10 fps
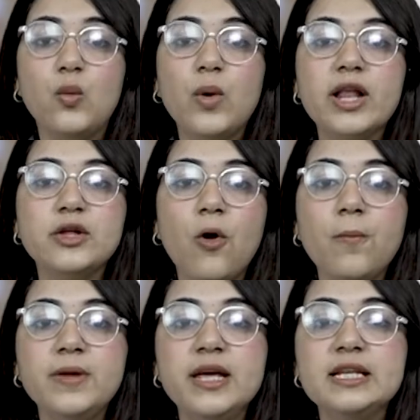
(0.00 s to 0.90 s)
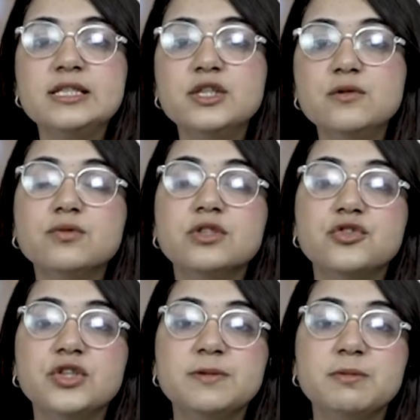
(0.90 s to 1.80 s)
While Combihal is used for the
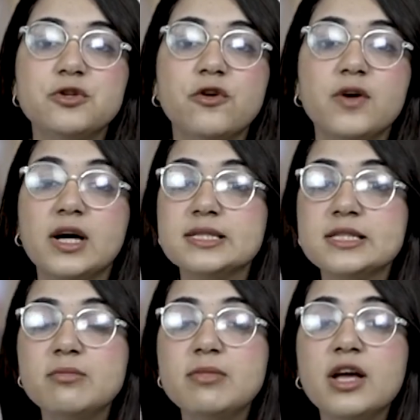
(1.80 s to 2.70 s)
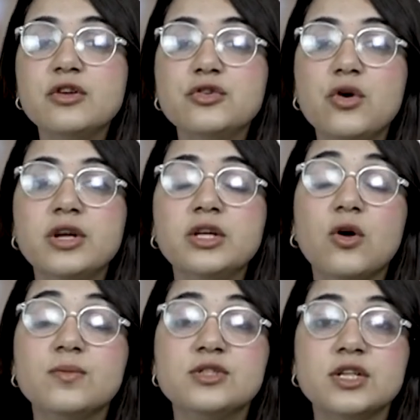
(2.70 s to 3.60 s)
treatment of asthma and chronic
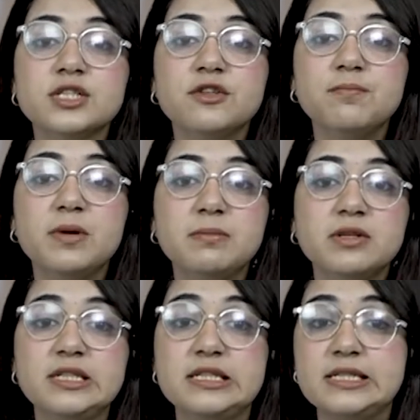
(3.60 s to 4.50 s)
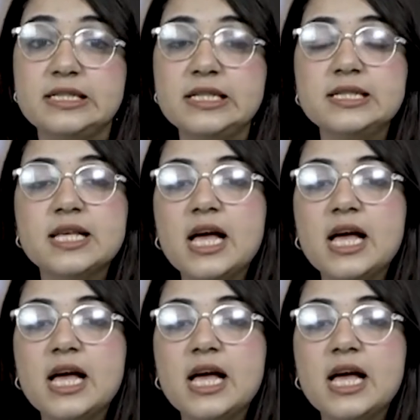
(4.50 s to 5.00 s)
obstructive pulmonary disease,